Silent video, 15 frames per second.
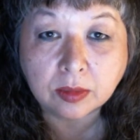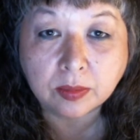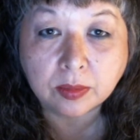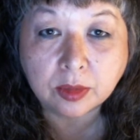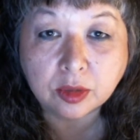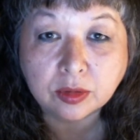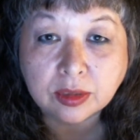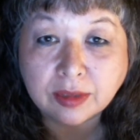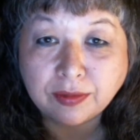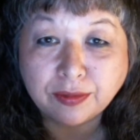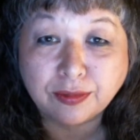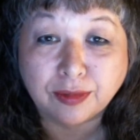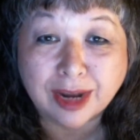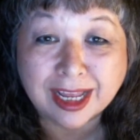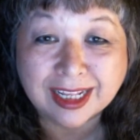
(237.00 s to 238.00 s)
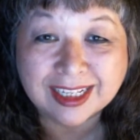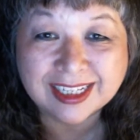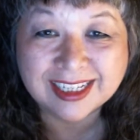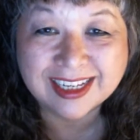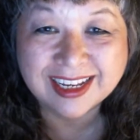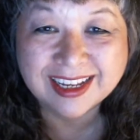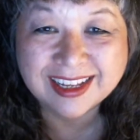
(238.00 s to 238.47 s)
using
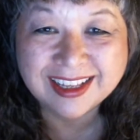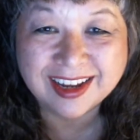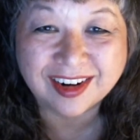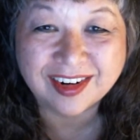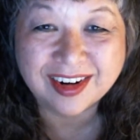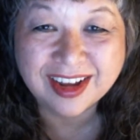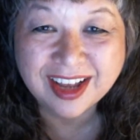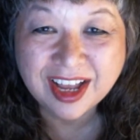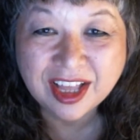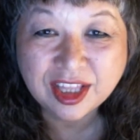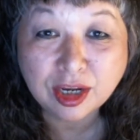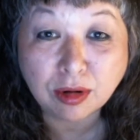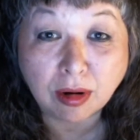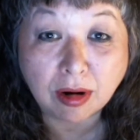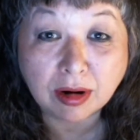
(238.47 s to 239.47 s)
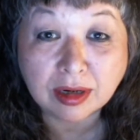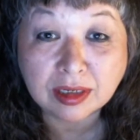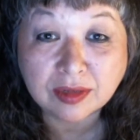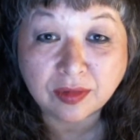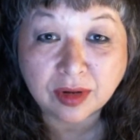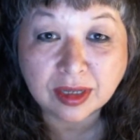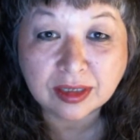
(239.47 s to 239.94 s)
friends, their
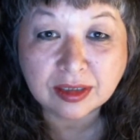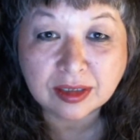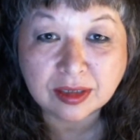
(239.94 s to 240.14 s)
artist friends